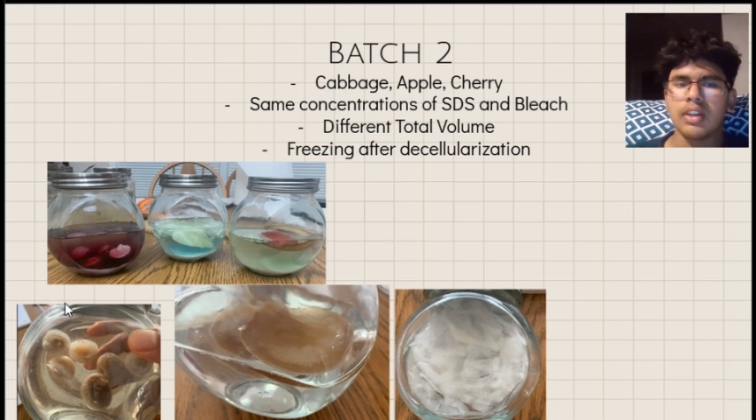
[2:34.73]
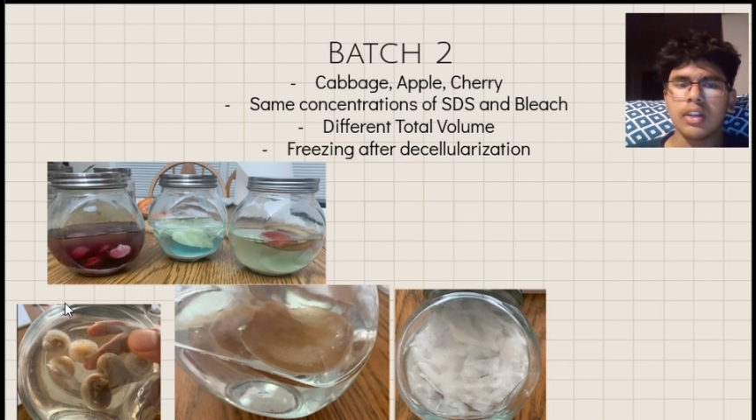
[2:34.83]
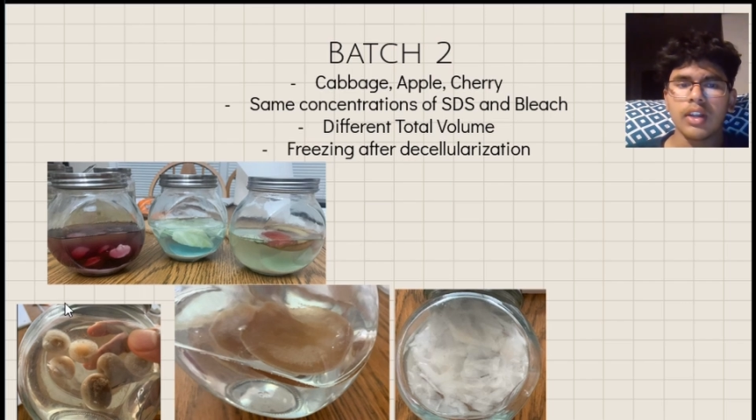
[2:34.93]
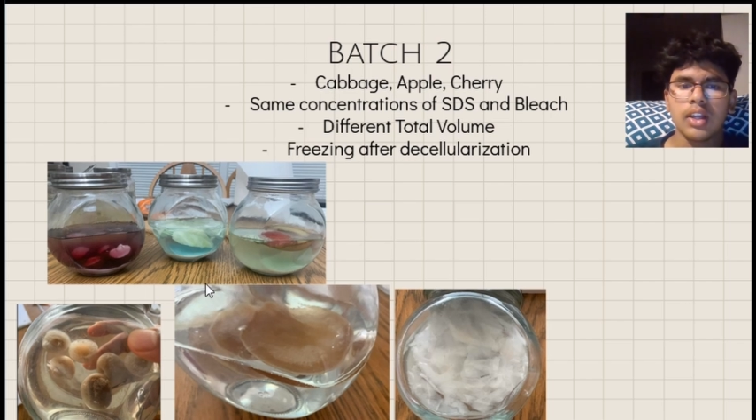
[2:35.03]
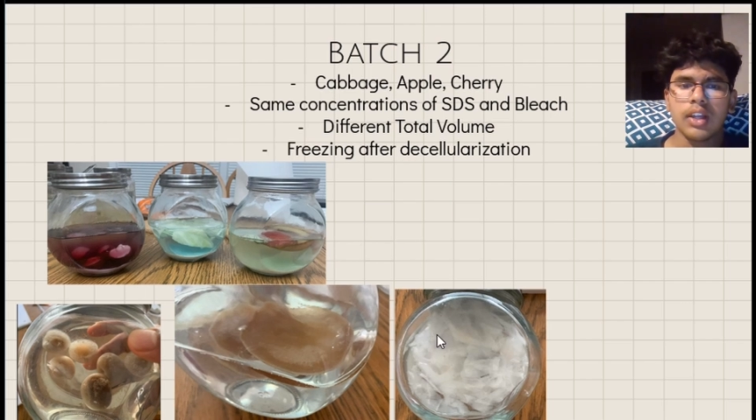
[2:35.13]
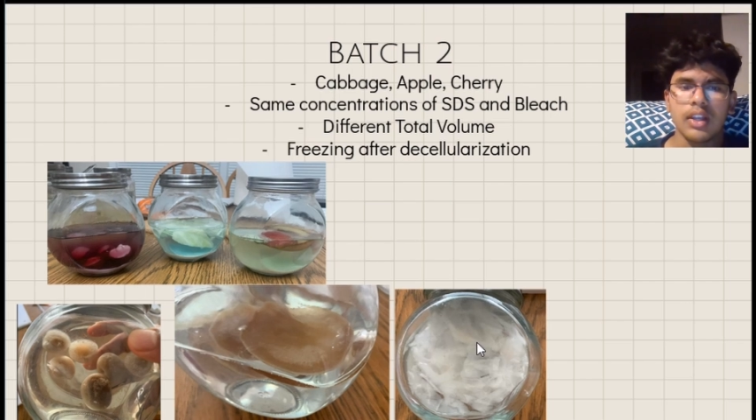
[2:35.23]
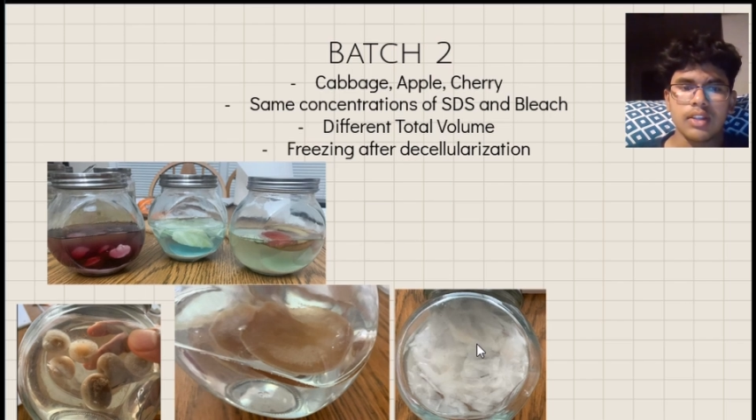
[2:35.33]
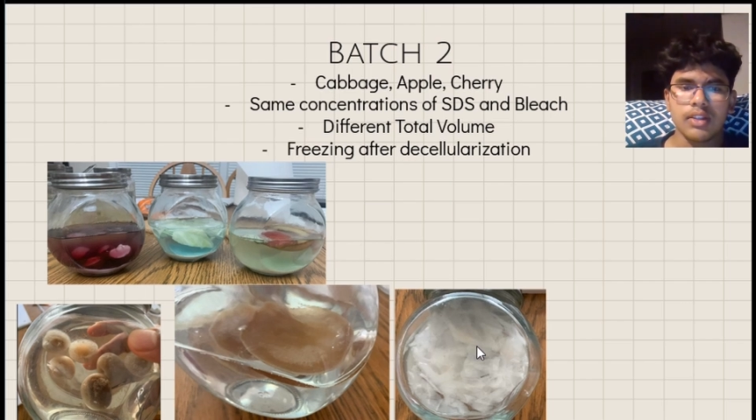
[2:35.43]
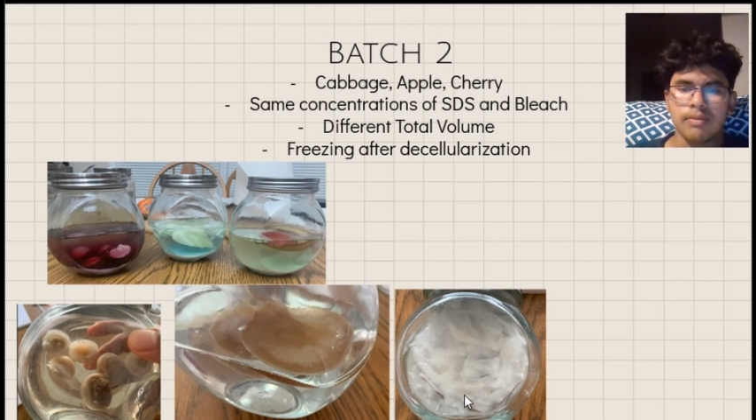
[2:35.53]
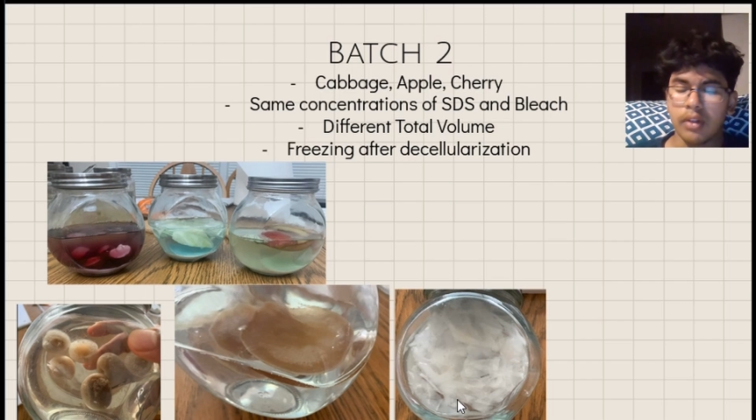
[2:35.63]
is
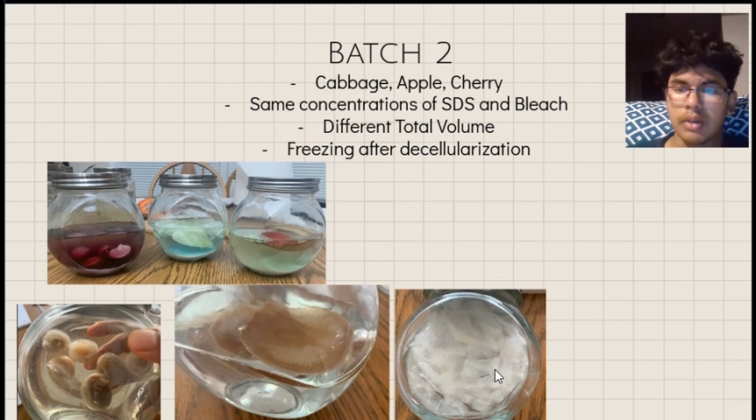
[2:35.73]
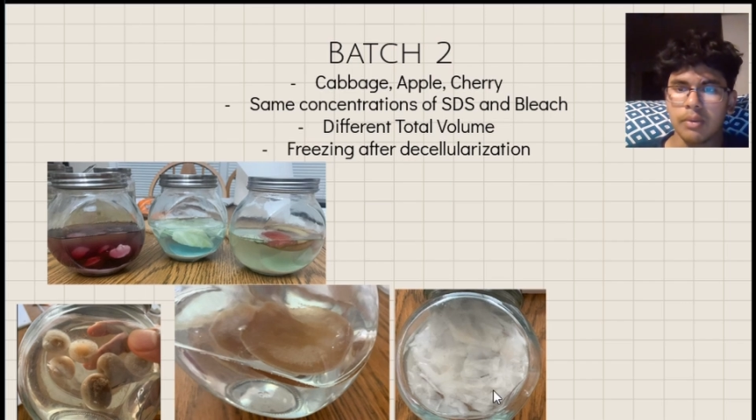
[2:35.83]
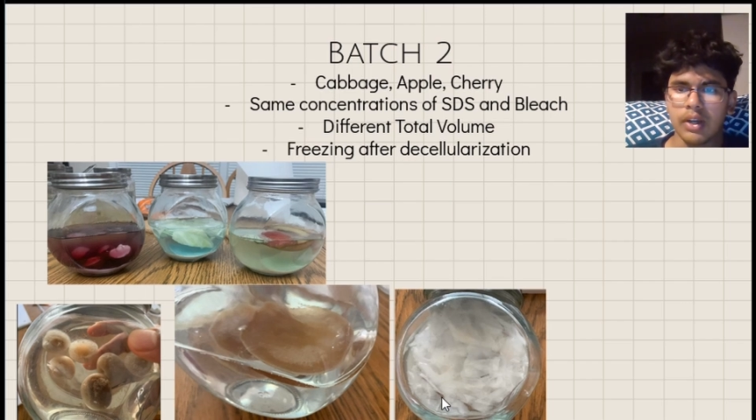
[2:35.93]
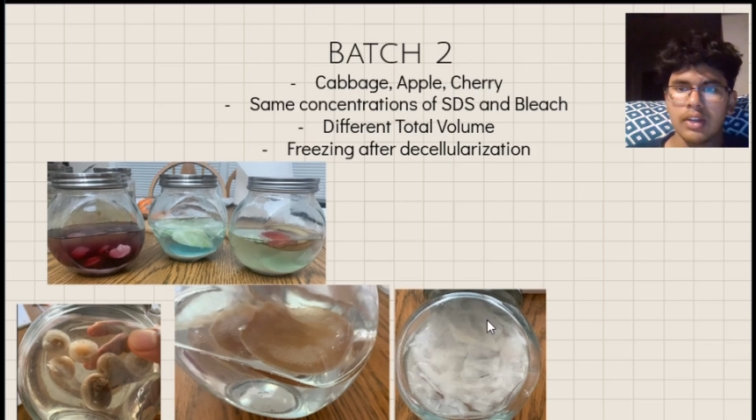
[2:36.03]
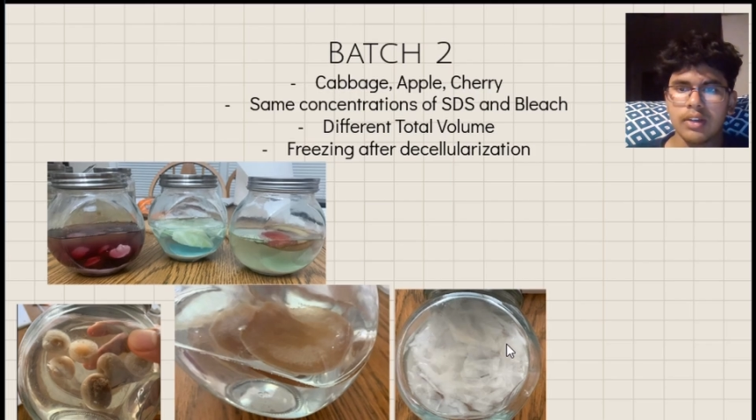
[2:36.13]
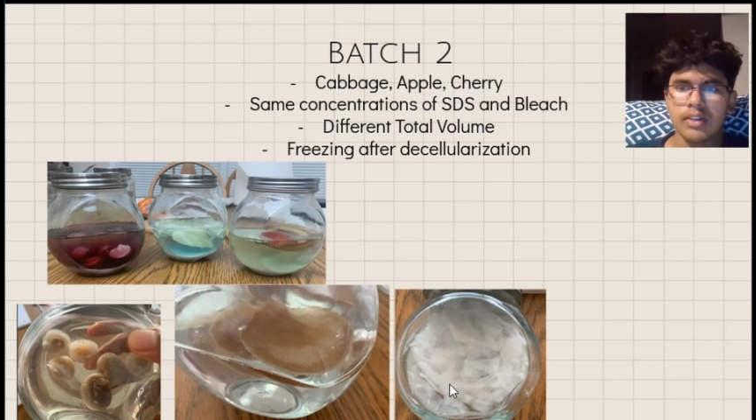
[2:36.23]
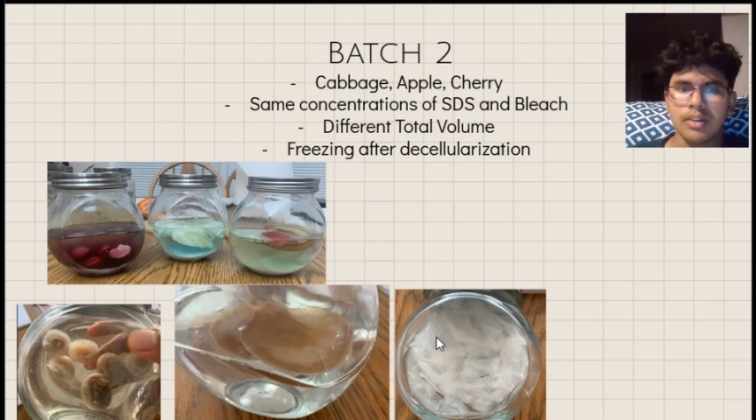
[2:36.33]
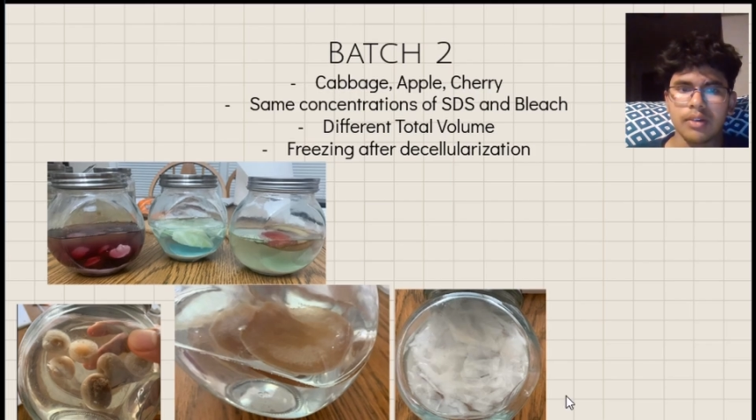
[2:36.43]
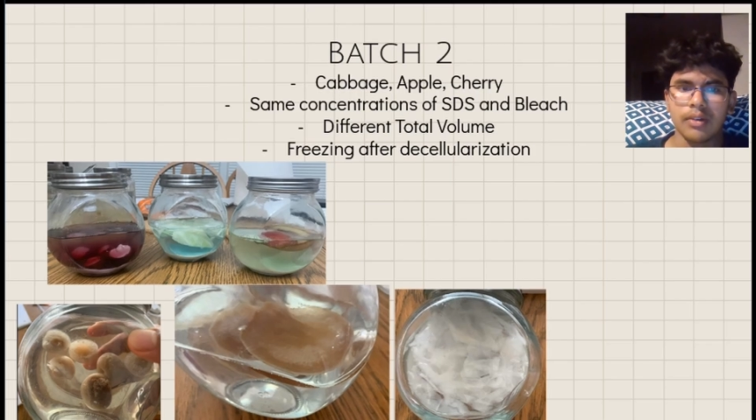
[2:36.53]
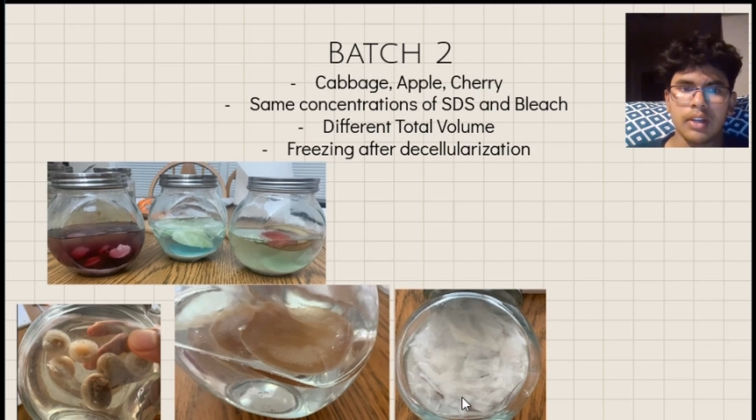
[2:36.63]
fully white, so
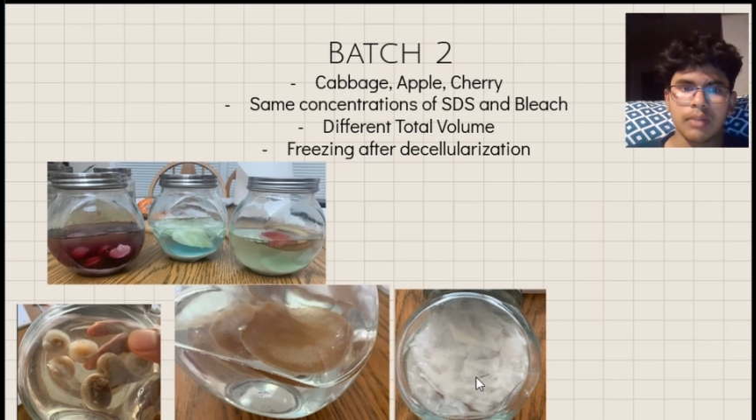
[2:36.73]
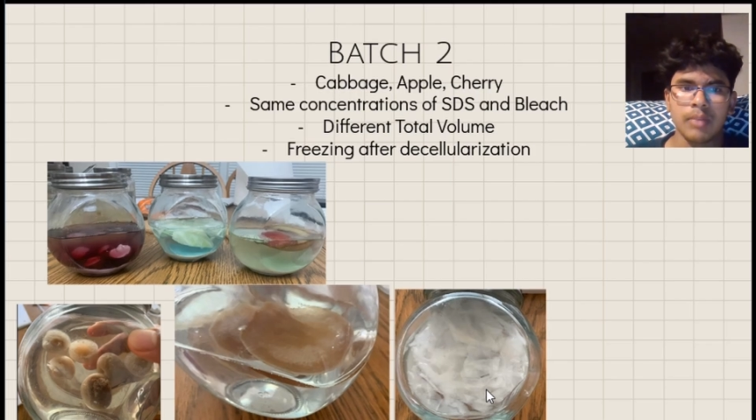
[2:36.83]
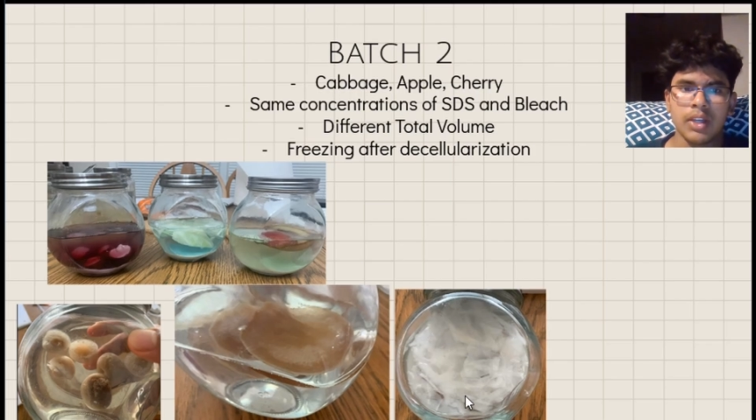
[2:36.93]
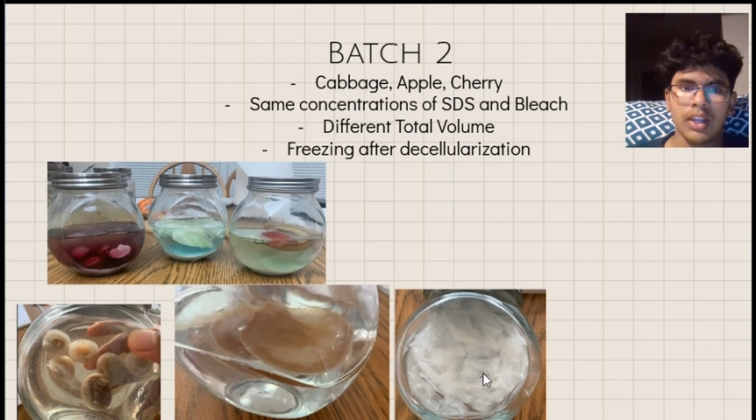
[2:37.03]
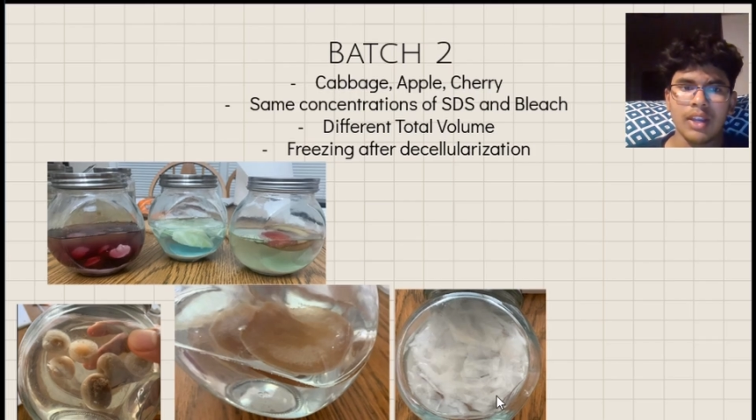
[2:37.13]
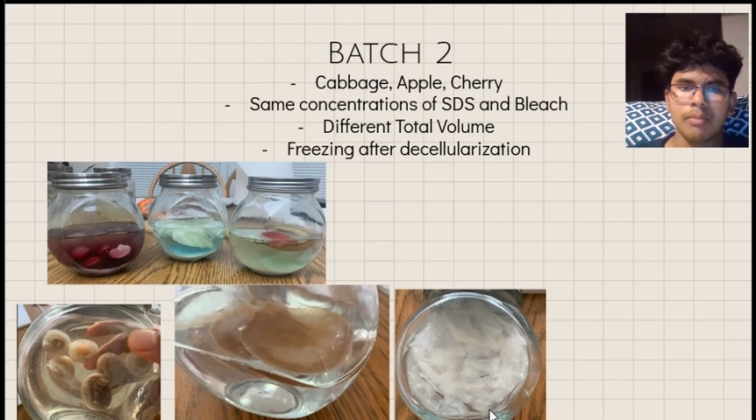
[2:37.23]
it became